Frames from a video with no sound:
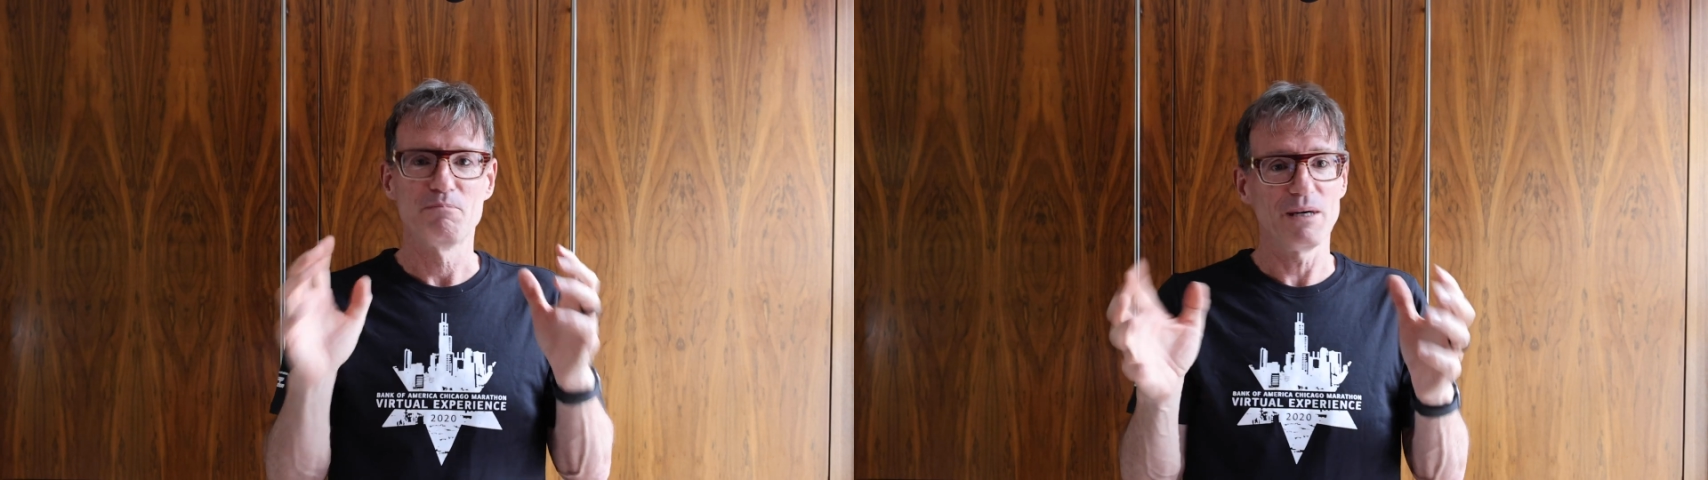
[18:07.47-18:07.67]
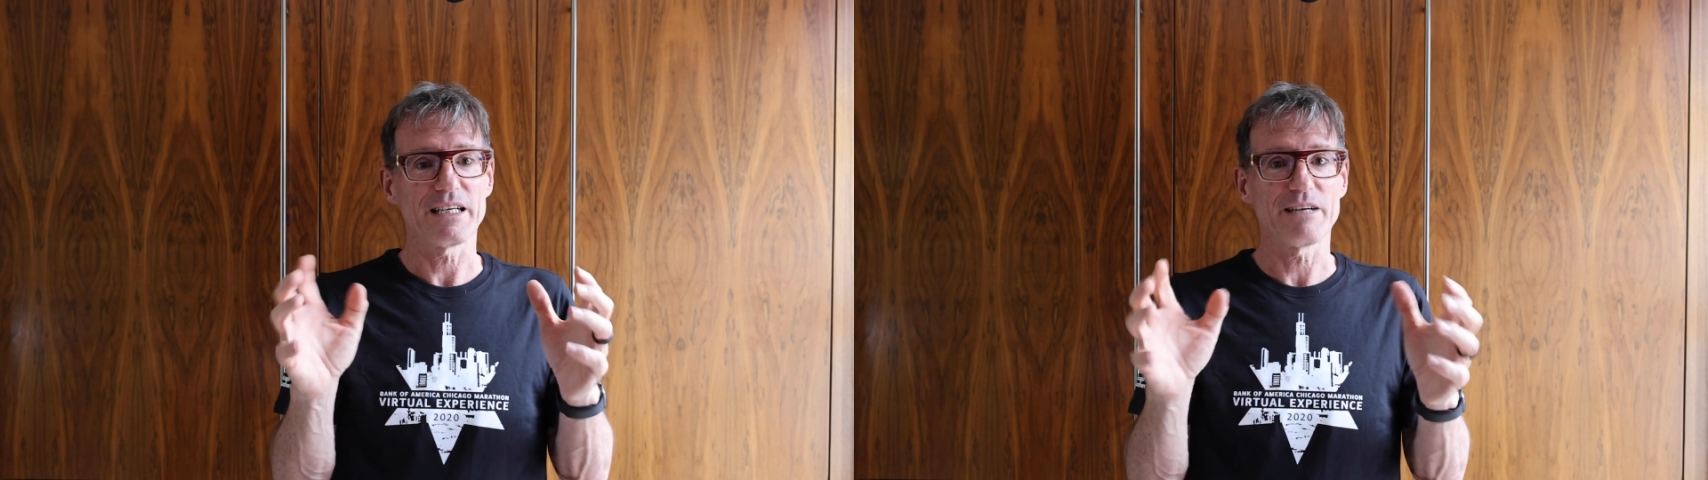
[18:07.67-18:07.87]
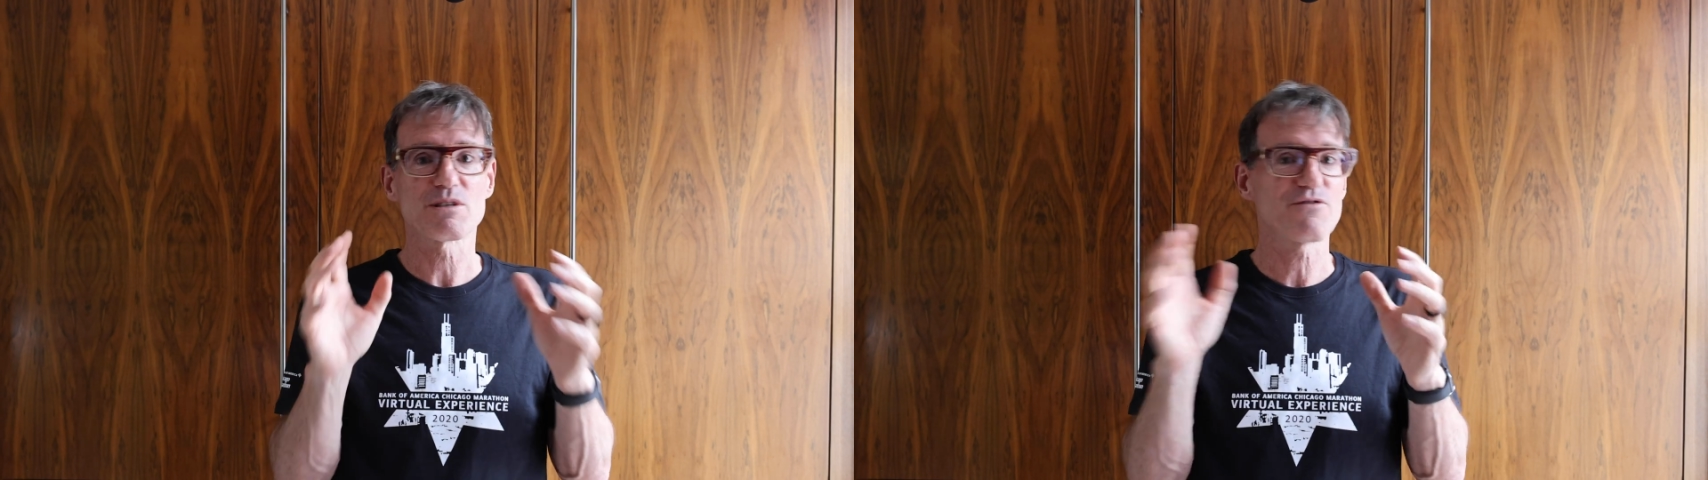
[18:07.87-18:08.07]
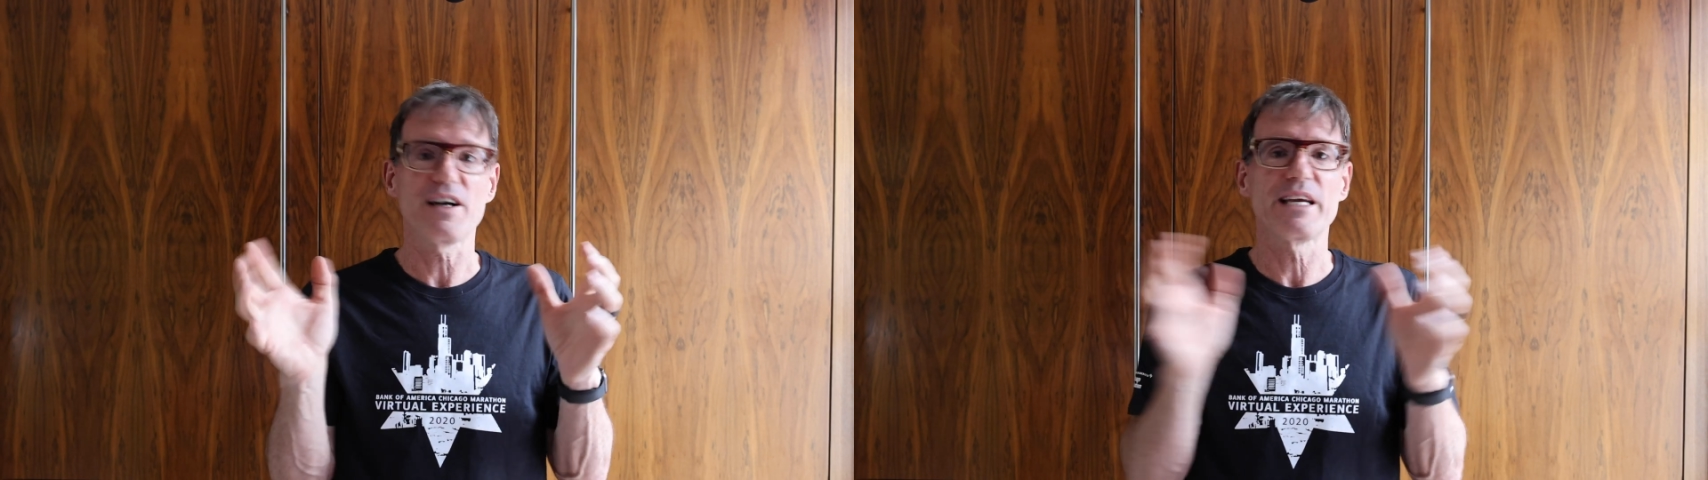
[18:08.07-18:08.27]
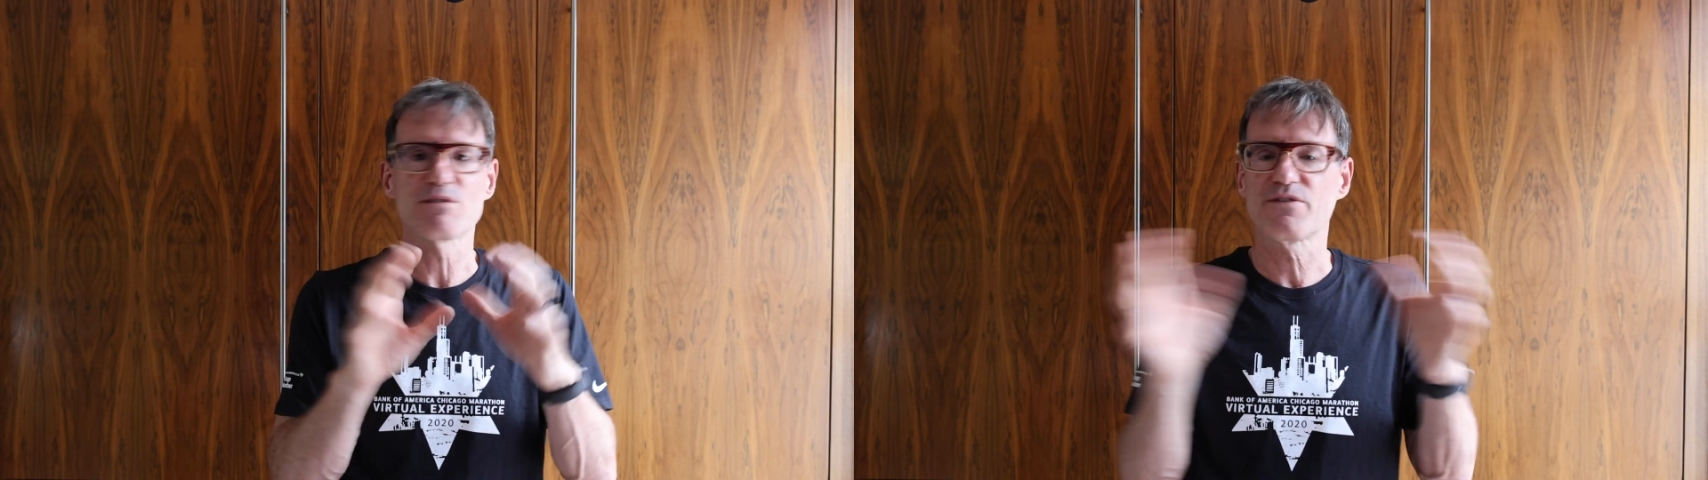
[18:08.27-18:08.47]
But he was
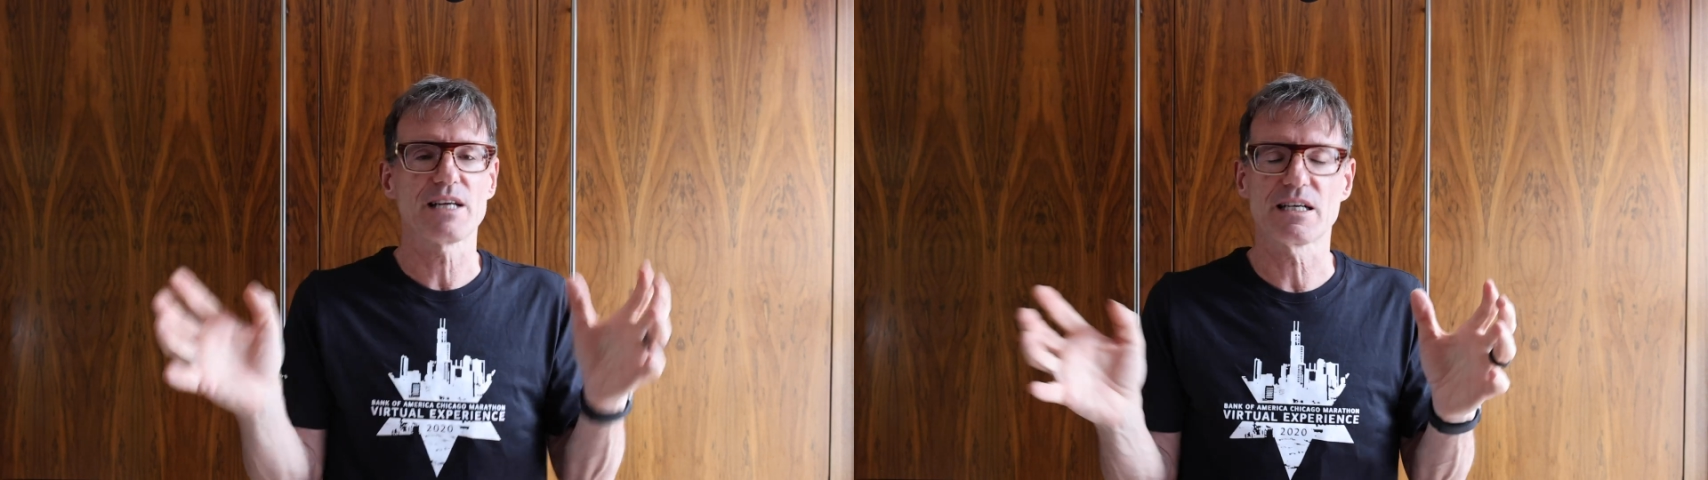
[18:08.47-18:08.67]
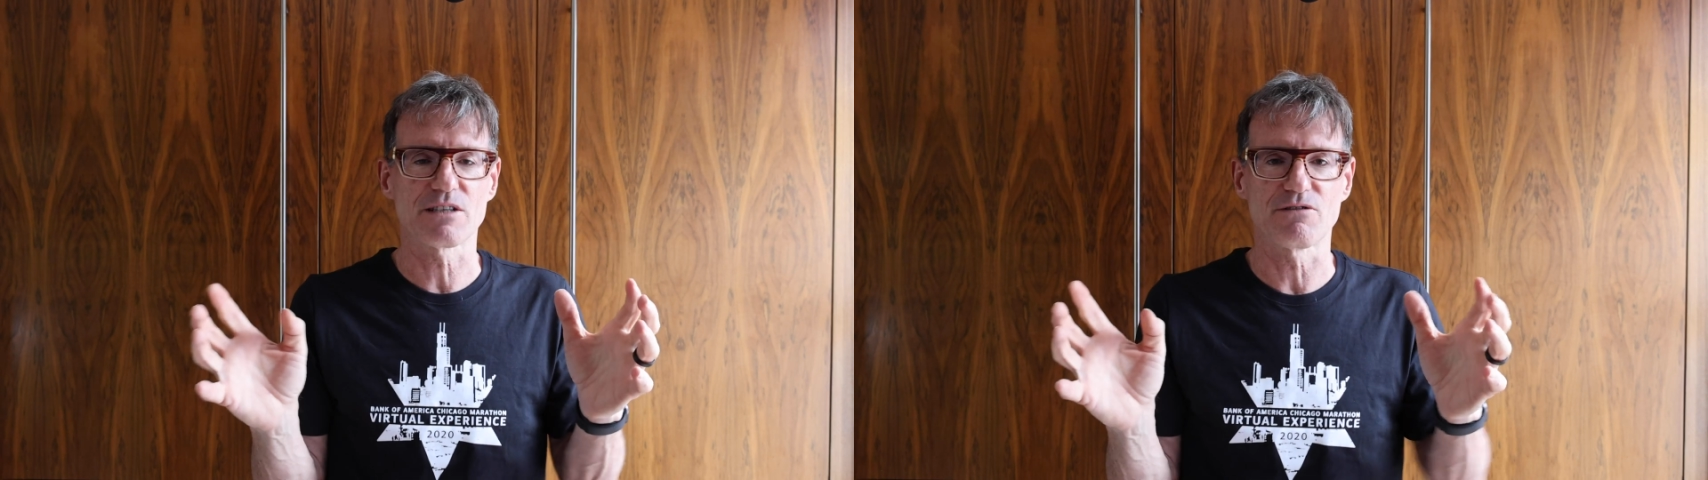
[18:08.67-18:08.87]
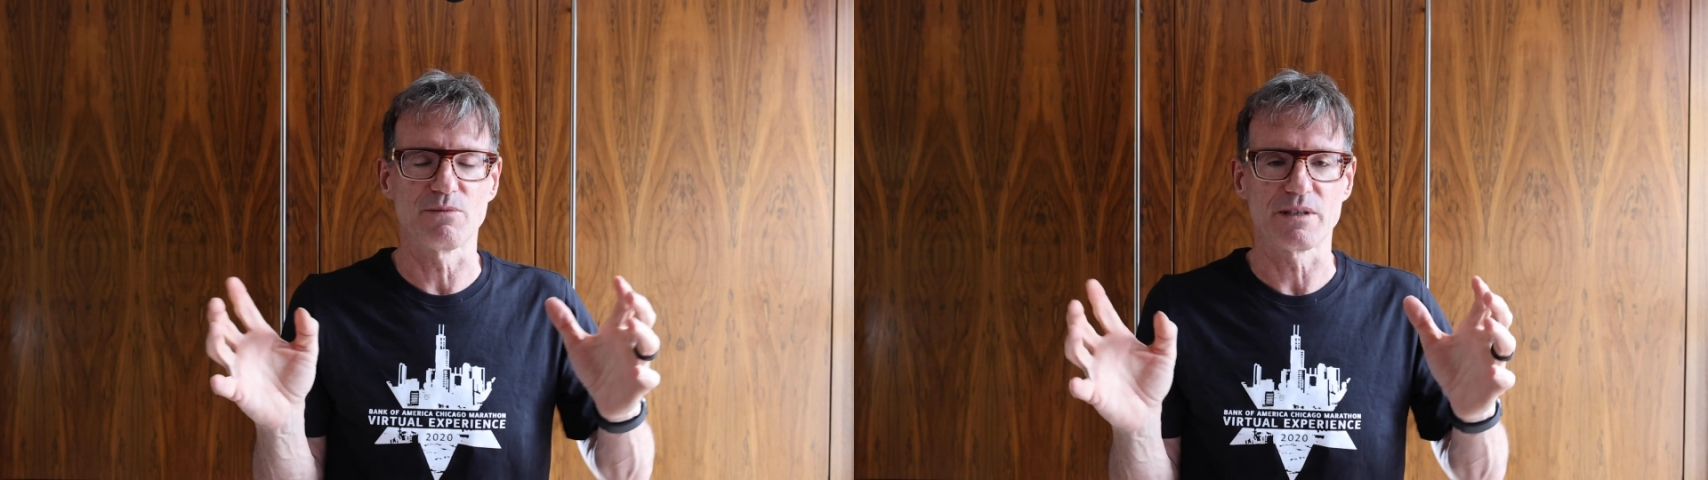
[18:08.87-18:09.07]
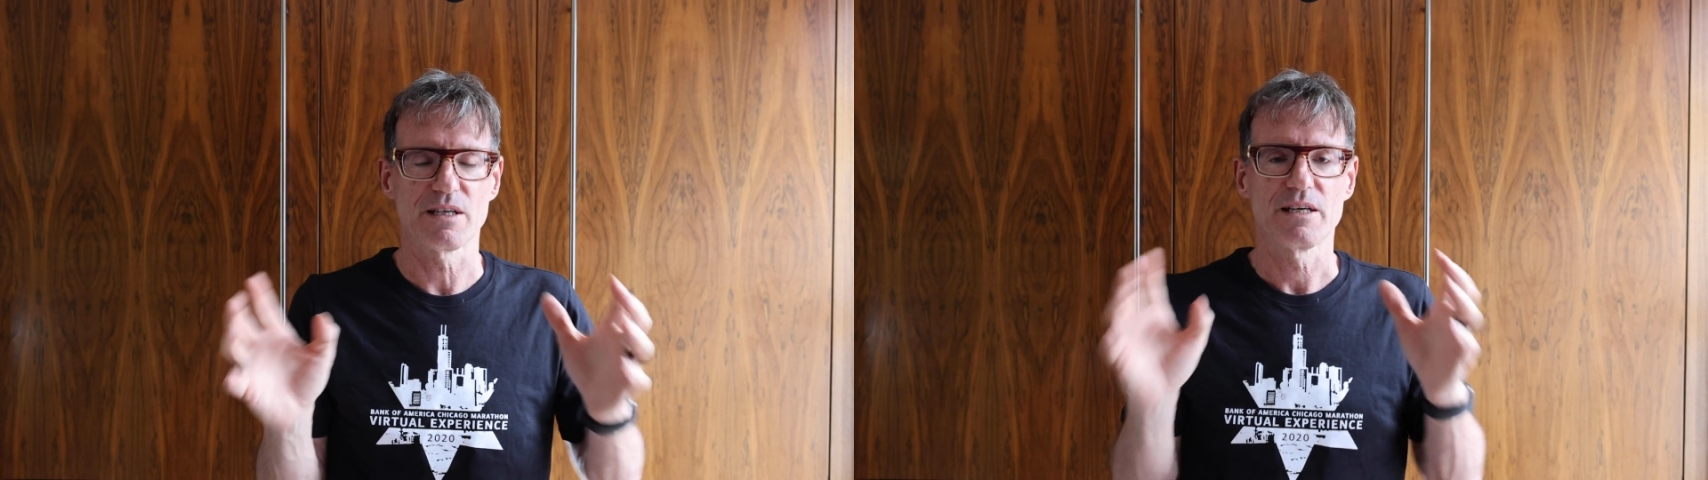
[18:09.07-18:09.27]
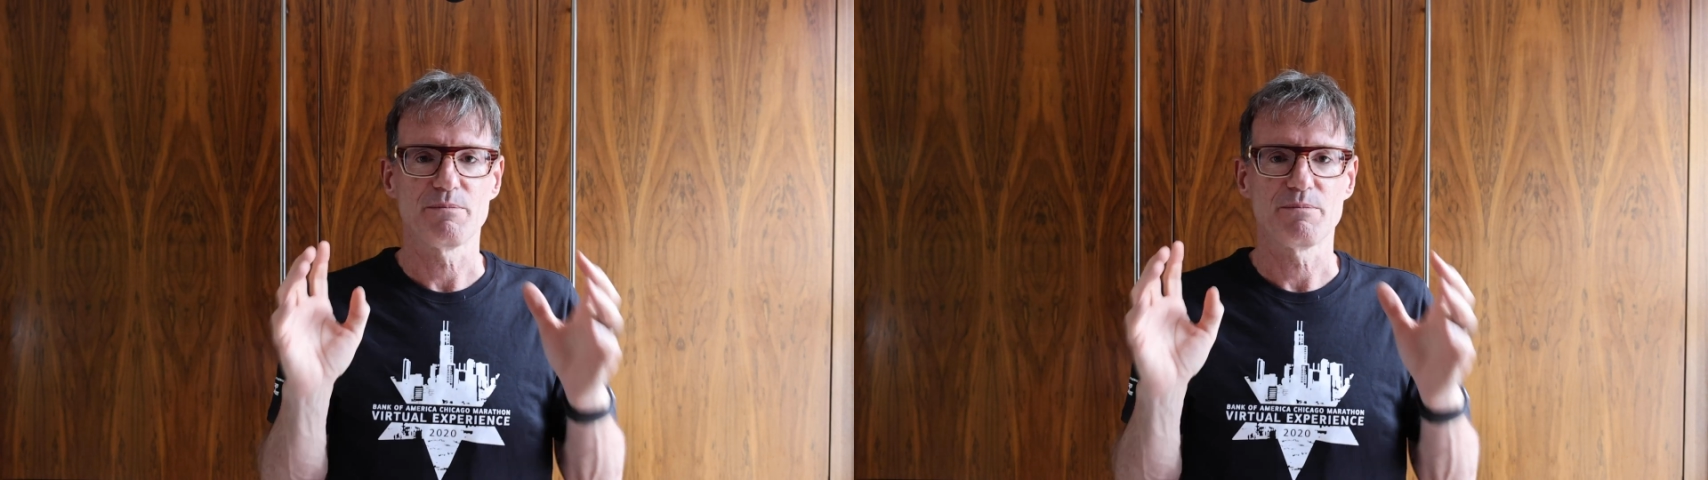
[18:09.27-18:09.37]
fantastic to run with,